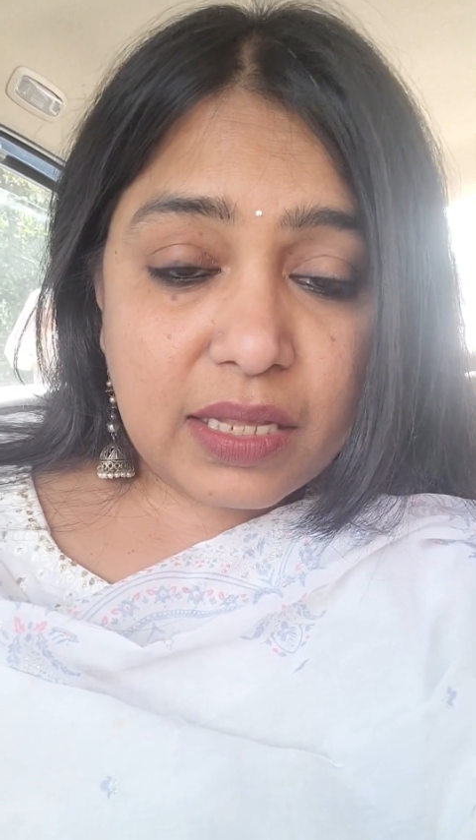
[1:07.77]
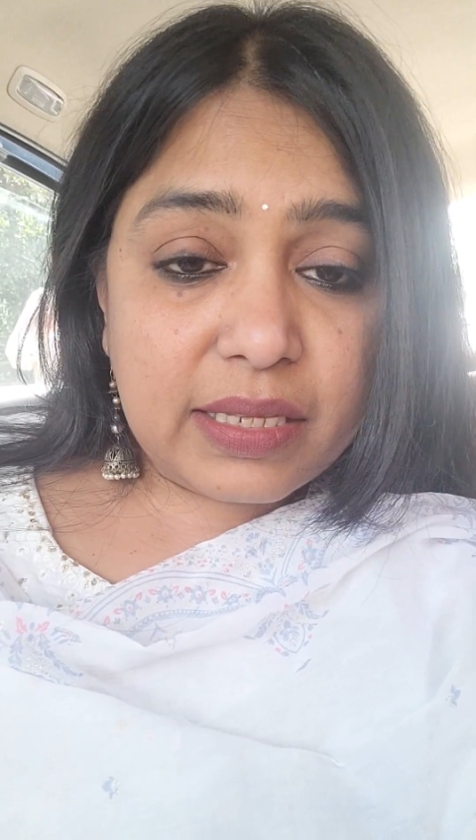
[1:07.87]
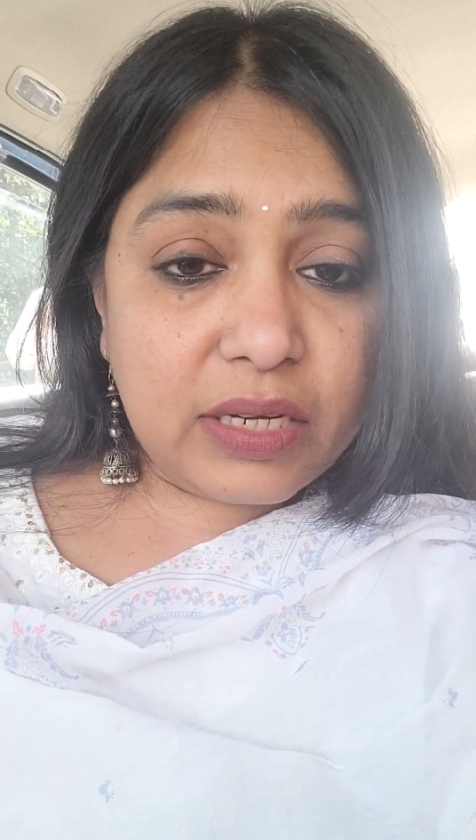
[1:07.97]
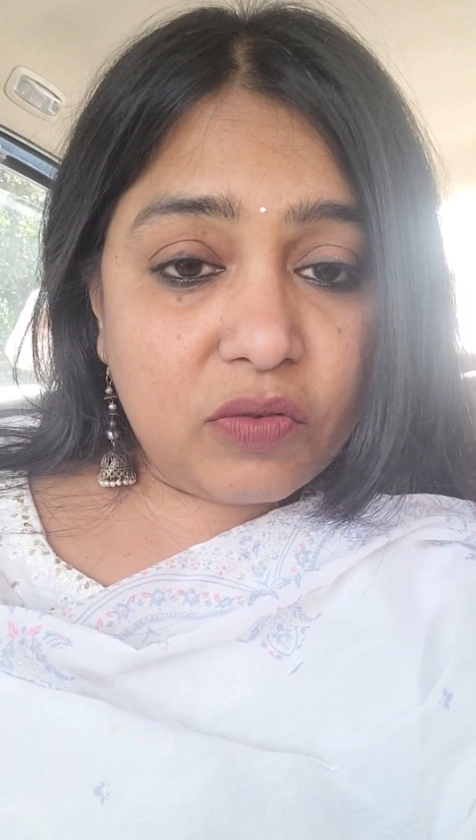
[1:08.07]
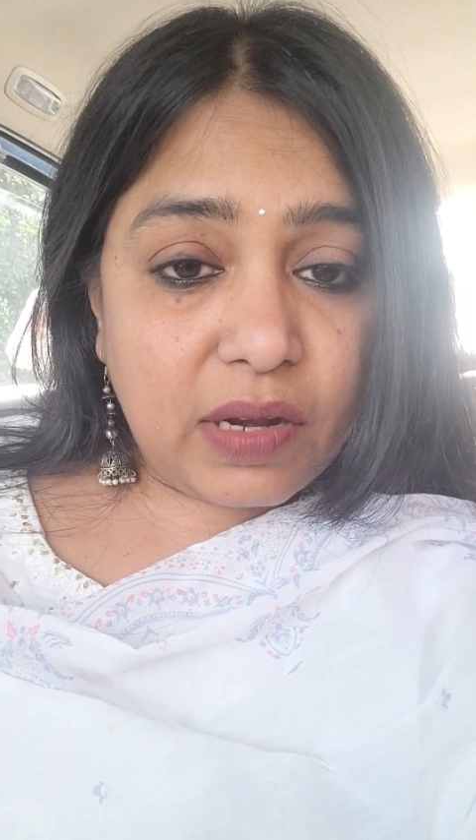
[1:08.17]

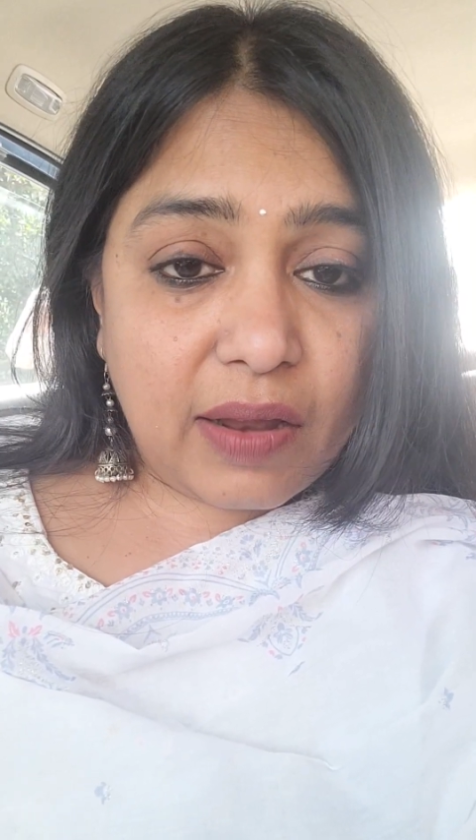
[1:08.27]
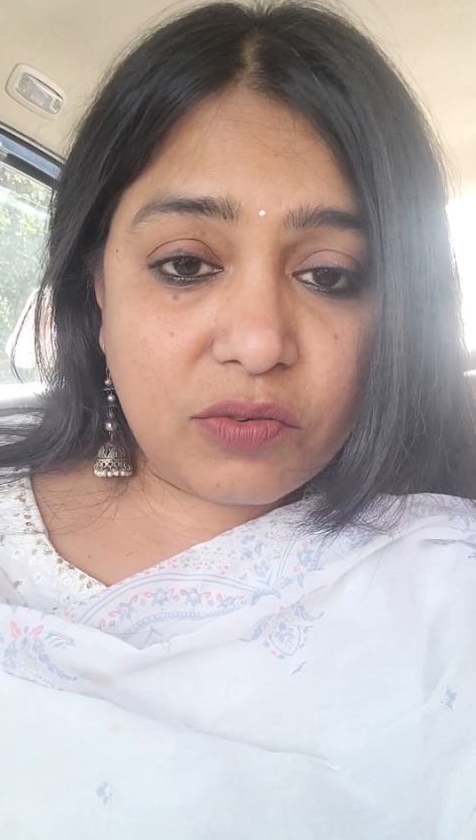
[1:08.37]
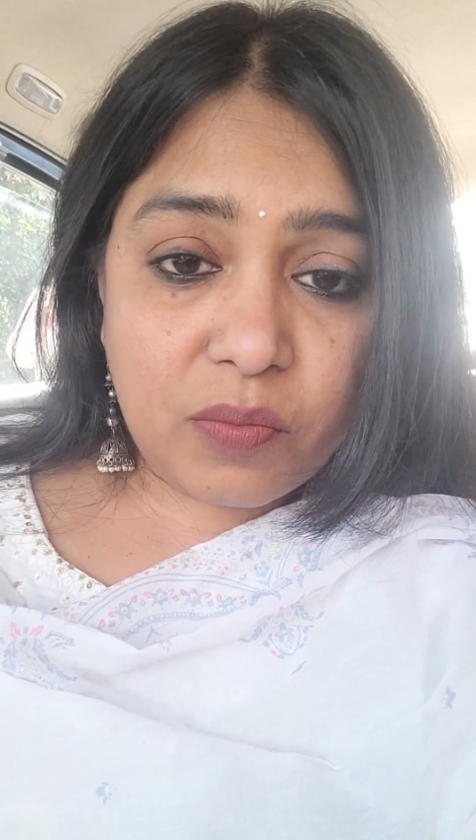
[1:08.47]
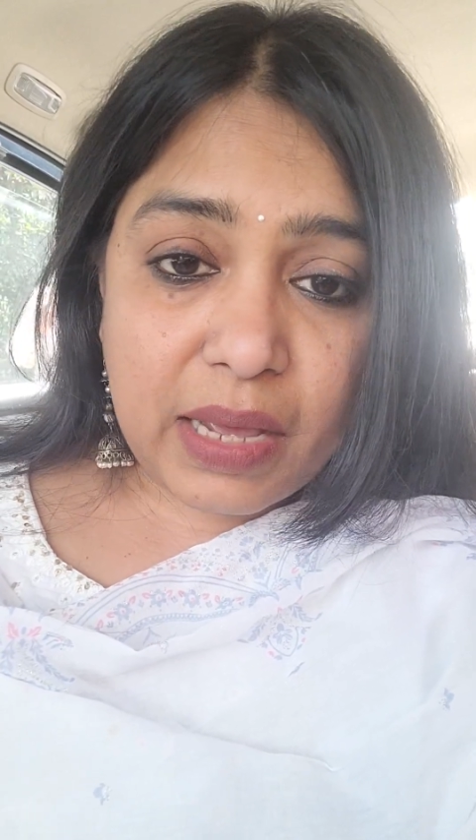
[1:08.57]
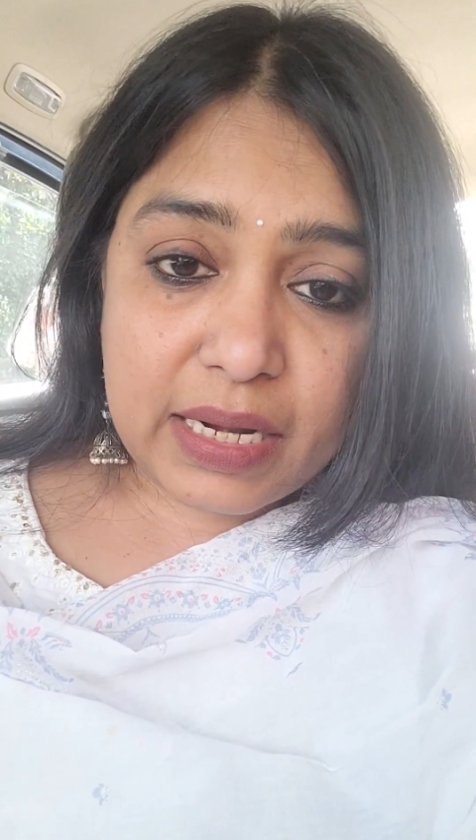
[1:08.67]
Then you will have
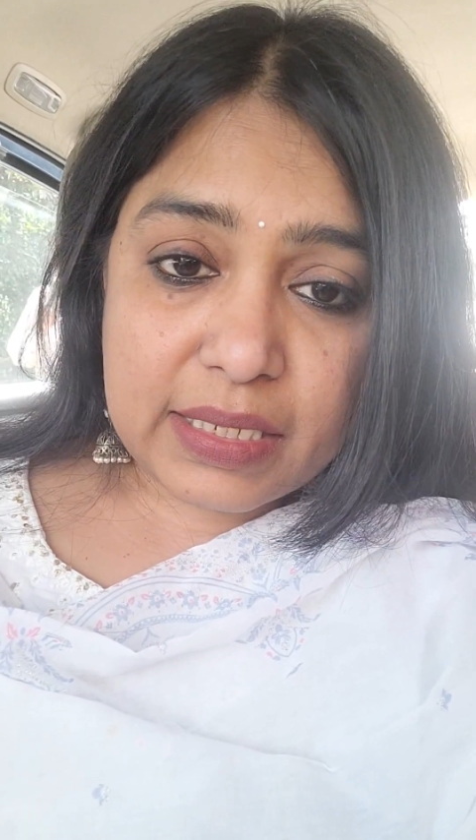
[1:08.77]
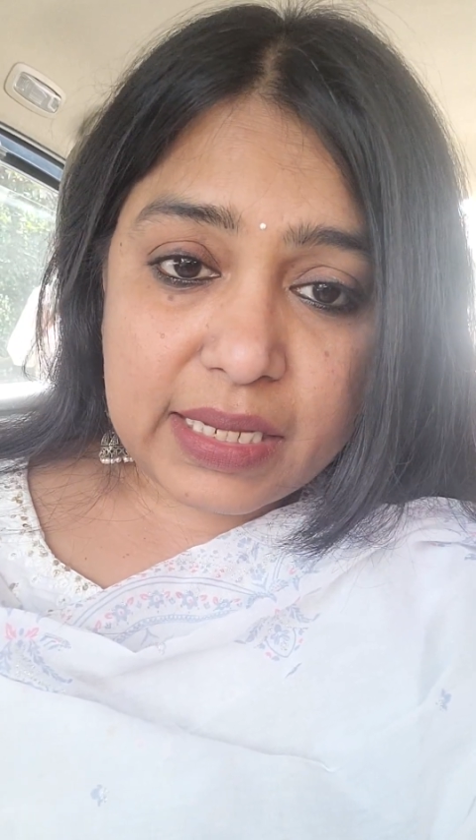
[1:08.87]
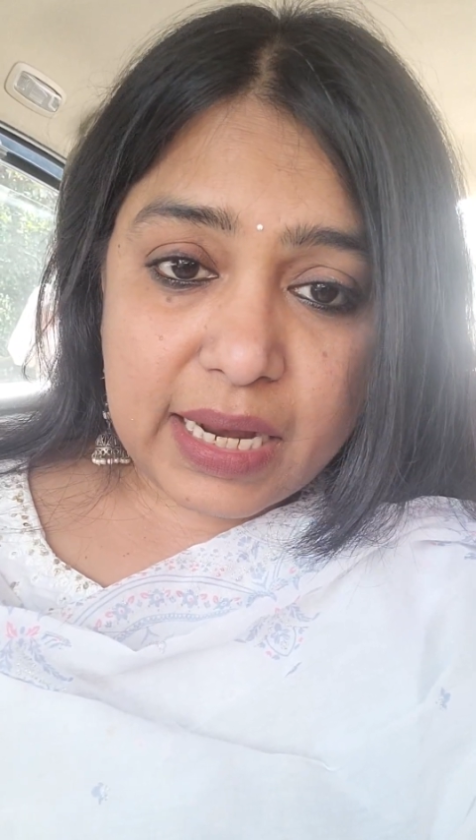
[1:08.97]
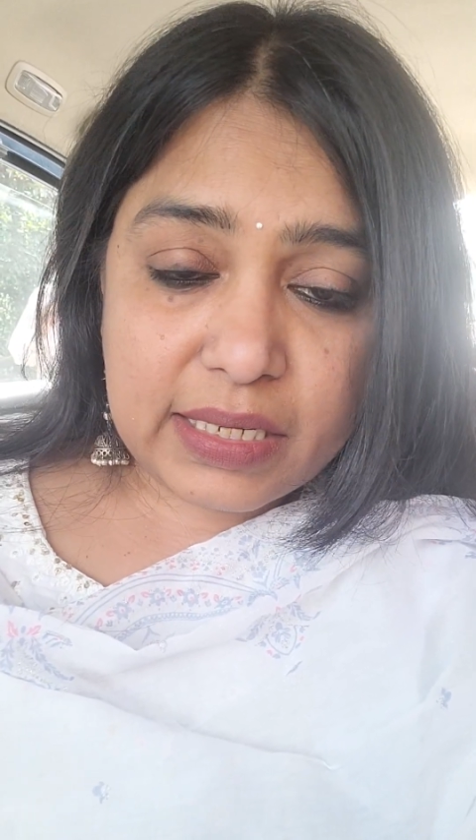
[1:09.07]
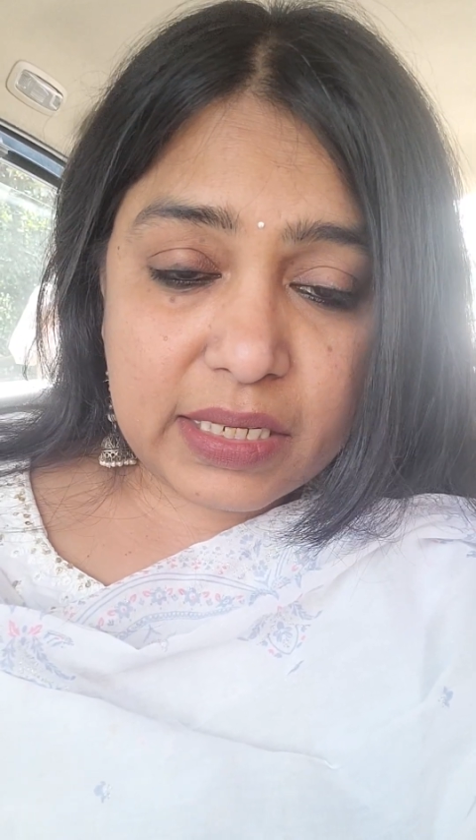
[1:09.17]
to manage
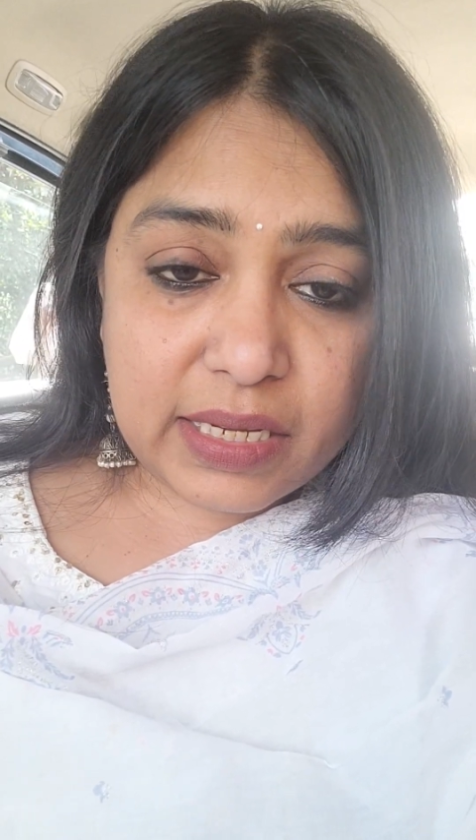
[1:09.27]
as